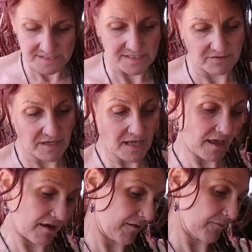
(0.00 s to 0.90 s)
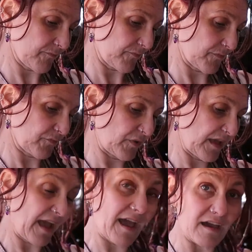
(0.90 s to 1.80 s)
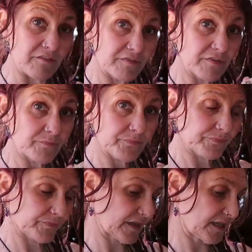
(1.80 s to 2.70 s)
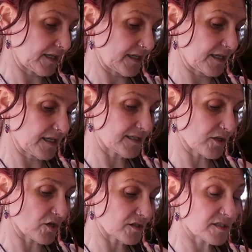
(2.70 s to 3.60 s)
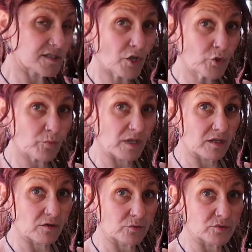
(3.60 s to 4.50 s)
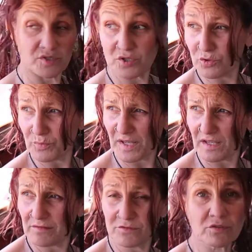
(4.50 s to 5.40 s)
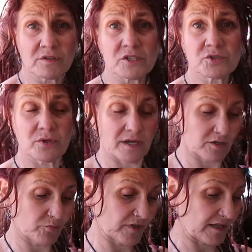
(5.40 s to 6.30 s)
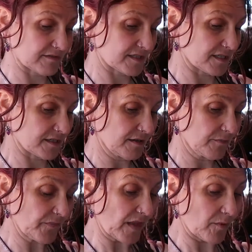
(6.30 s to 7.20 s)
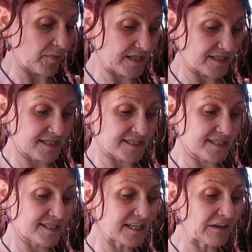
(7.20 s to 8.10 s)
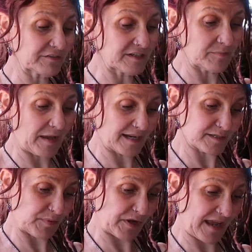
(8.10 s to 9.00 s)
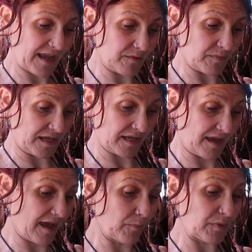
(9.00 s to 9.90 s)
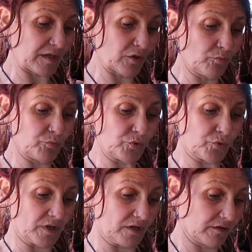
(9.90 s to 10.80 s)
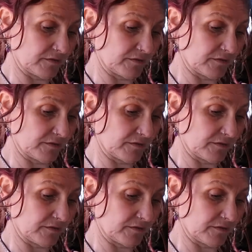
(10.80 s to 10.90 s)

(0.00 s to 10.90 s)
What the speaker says: So here we have, and here is our SCOBY or SCOBY. Not really sure how you pronounce it. But it says it's lovingly packed by Amy at Happy Kombucha.